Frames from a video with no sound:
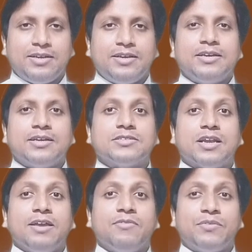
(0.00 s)
His
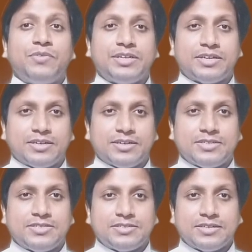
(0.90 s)
life and vision
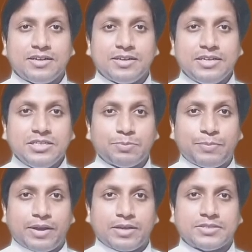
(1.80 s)
still inspire
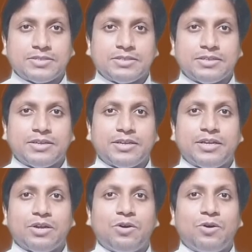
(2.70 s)
us
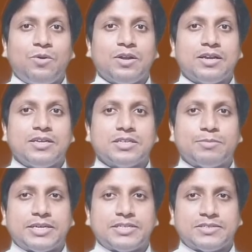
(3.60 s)
in all places of
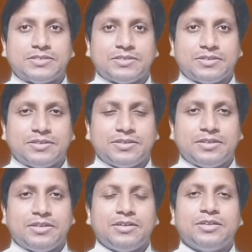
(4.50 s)
matters.
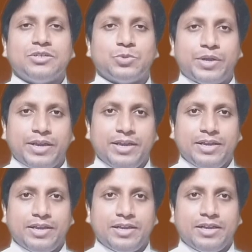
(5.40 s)
Today,
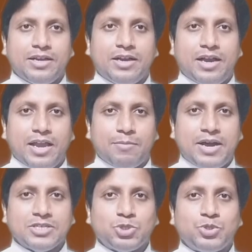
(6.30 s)
I am
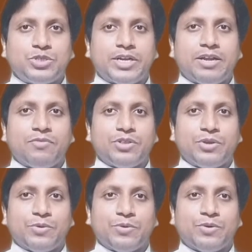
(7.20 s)
asked to share with
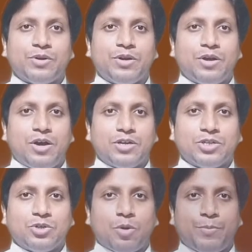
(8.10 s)
you on the
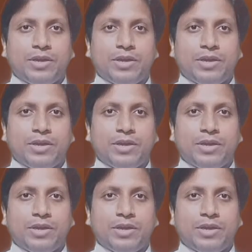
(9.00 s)
topic